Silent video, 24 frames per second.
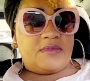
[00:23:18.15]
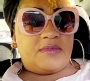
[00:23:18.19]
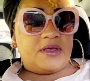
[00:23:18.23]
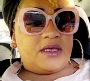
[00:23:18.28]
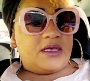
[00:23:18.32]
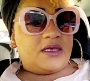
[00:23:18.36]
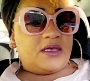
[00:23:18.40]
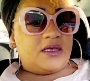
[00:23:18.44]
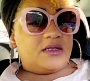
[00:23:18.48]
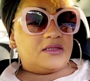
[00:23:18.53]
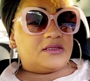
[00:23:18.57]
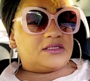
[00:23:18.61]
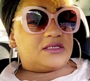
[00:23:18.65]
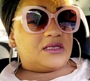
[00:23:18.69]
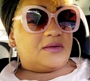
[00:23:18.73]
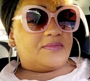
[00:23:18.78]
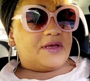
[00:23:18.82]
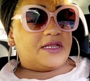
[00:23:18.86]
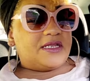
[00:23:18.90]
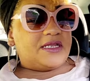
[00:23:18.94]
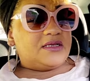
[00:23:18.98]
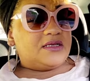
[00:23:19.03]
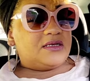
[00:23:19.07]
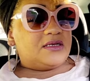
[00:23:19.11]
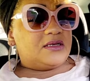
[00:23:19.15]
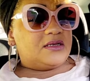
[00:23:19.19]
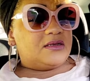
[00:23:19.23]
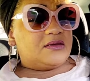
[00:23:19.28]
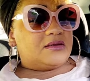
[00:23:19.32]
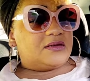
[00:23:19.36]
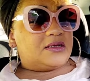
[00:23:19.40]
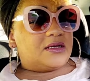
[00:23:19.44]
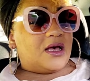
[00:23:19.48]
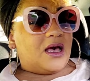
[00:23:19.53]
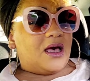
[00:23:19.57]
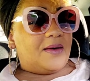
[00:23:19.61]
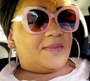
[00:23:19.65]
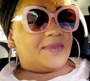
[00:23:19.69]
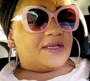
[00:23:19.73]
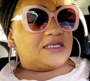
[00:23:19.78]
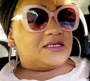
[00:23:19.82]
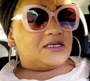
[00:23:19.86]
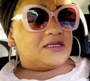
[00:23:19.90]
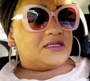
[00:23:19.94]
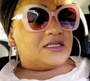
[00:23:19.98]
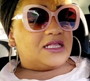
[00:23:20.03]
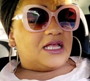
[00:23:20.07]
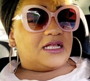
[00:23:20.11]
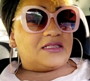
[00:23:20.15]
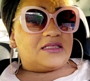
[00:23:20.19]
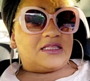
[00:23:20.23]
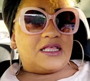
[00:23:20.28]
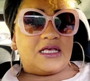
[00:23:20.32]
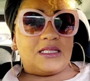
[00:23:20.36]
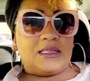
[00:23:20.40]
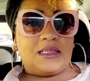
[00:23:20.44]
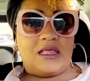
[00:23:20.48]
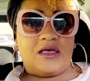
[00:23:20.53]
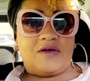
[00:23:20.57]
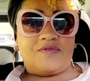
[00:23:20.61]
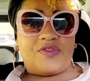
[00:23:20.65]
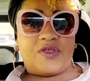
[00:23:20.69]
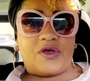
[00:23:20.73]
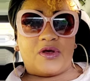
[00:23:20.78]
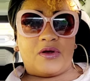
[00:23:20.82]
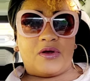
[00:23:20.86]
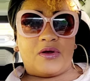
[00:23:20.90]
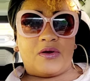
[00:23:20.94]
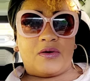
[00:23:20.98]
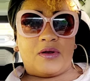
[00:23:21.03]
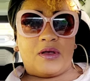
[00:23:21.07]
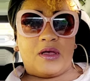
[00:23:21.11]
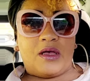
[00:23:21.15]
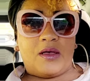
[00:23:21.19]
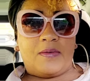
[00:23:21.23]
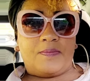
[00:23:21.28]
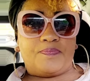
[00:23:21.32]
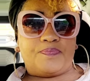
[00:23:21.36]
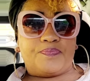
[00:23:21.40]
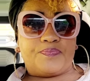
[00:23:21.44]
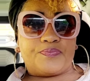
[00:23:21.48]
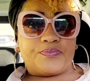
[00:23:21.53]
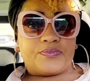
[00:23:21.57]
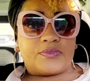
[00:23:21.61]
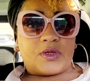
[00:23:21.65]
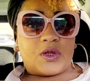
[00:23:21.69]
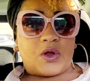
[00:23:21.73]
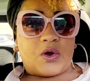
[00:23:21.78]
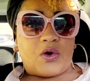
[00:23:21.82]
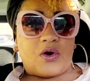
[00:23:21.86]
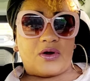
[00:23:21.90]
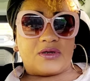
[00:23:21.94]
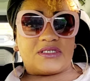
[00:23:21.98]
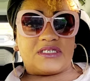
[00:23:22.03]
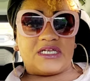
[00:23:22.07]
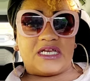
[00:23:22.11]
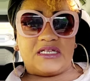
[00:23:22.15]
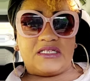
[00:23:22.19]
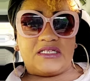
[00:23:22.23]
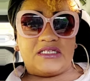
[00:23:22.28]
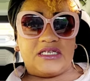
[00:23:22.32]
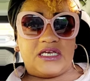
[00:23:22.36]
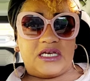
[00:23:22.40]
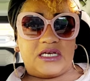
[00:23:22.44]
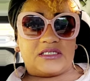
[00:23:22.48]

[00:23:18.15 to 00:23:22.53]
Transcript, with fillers: and somebody commented that they love the um, gardenia.